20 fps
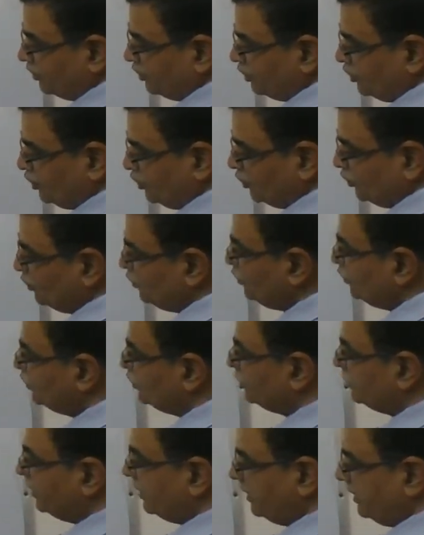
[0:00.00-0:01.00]
Q,
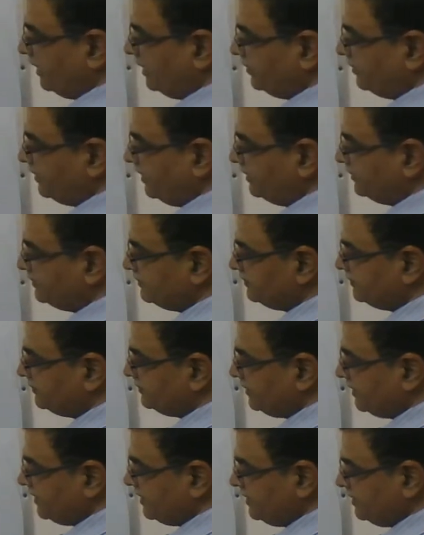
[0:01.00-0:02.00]
and then
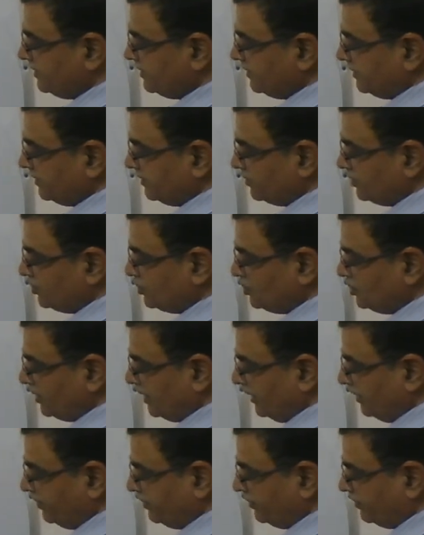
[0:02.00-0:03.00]
C,
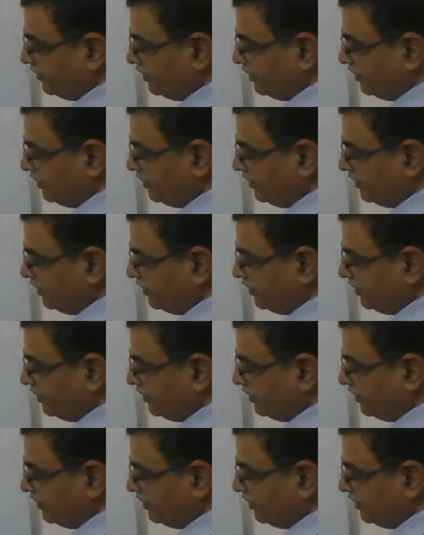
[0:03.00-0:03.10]
ZR.